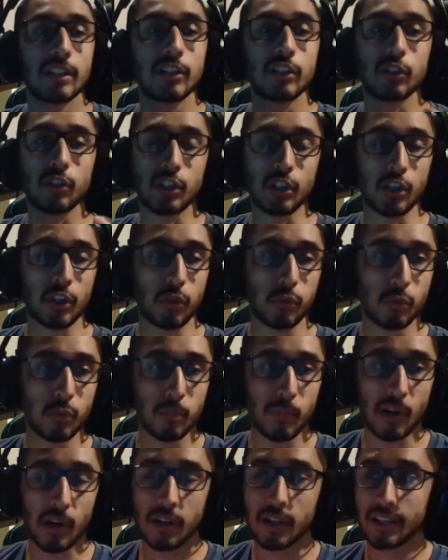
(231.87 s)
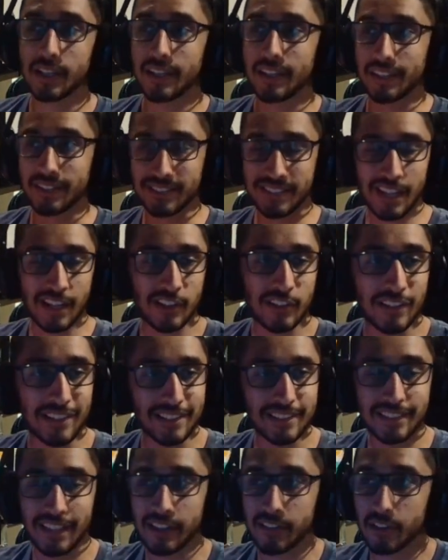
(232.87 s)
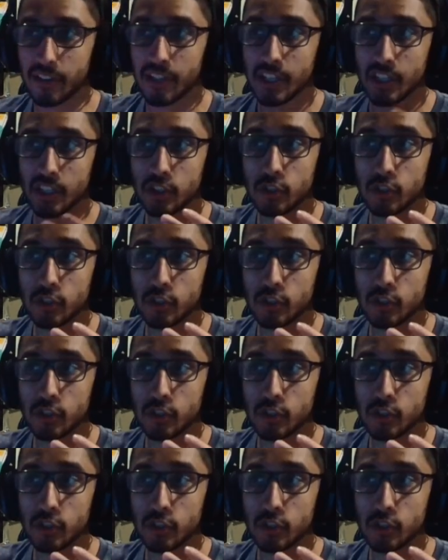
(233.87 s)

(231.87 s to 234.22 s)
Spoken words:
you'll get a through ball, etc., etc.